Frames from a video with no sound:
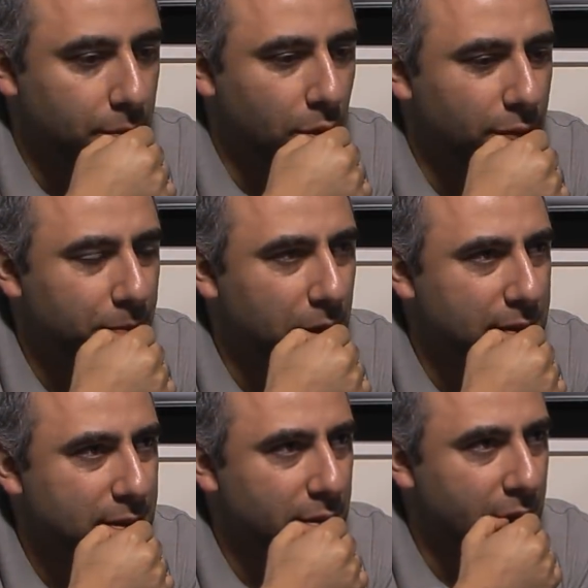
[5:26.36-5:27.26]
Both
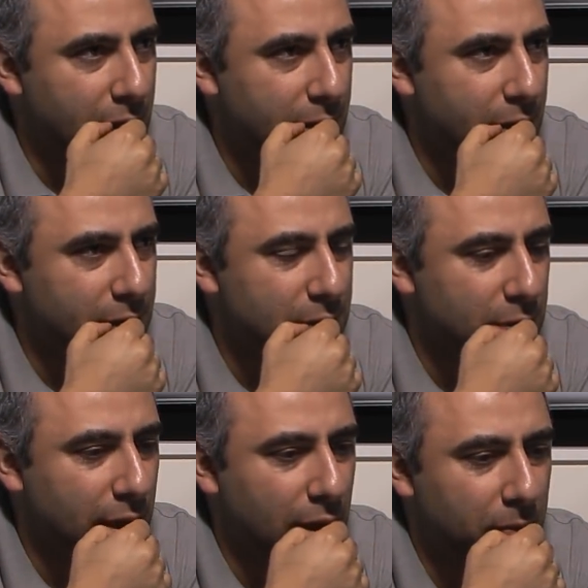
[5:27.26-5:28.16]
pawns are hanging,
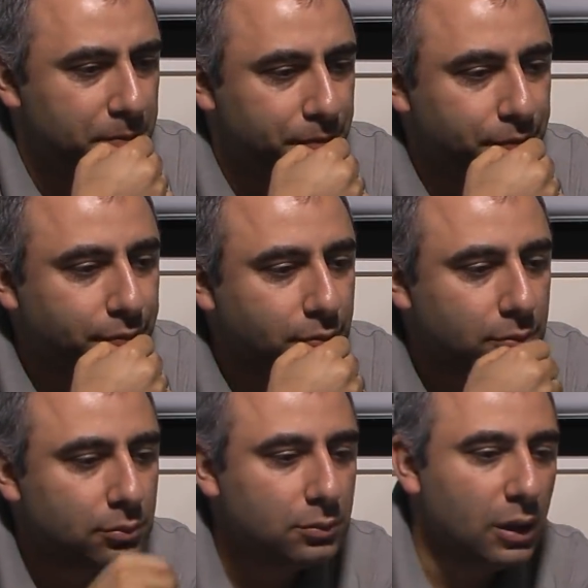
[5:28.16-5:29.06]
so now
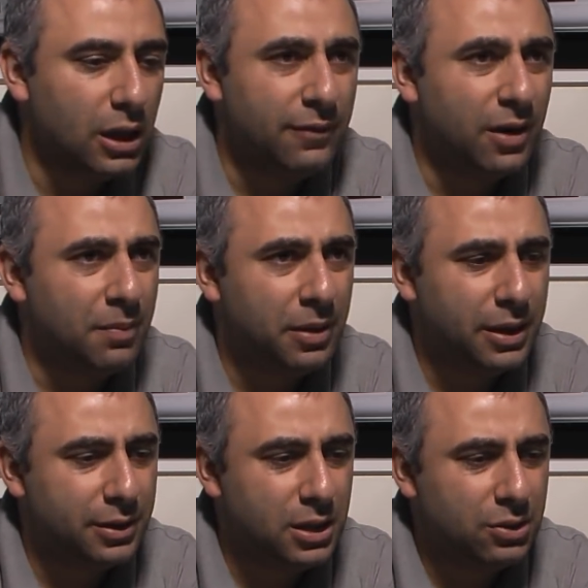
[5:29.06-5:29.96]
if I
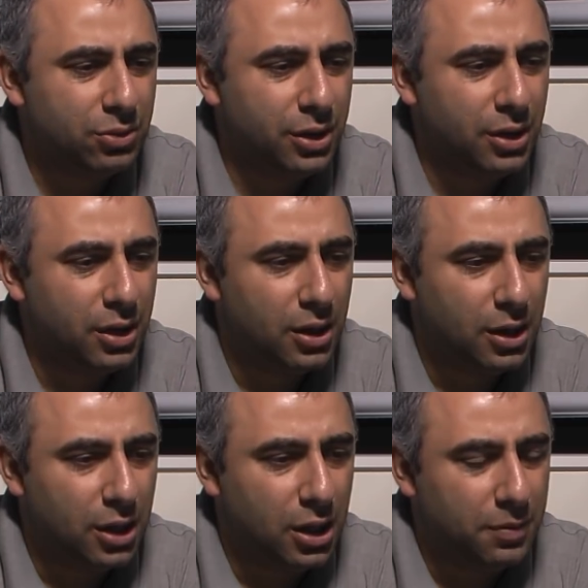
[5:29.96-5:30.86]
play d3,
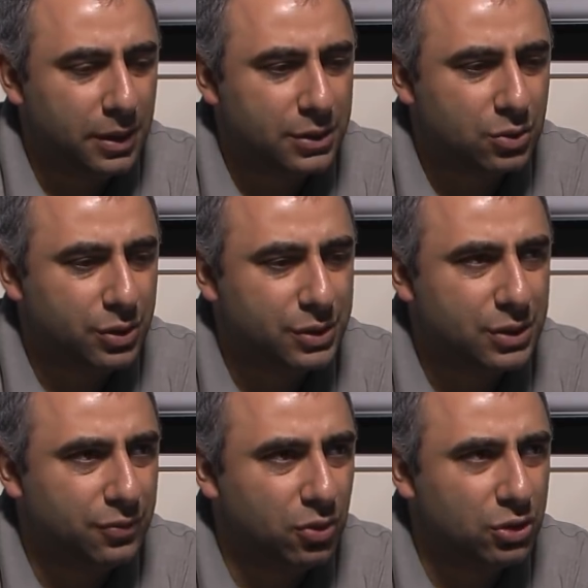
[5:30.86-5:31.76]
he plays queen
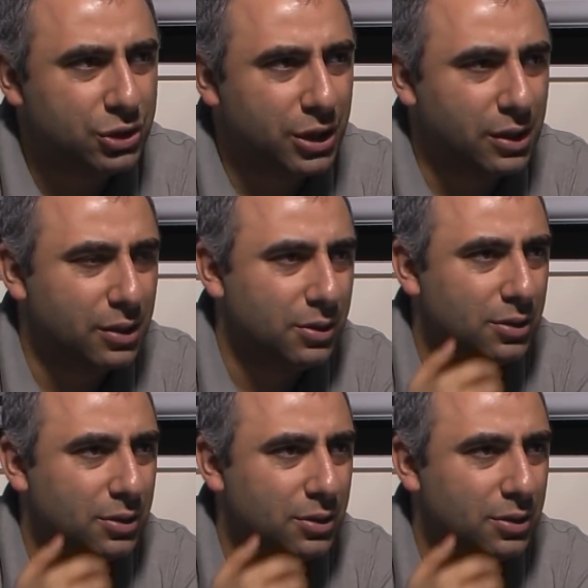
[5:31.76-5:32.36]
c4 check.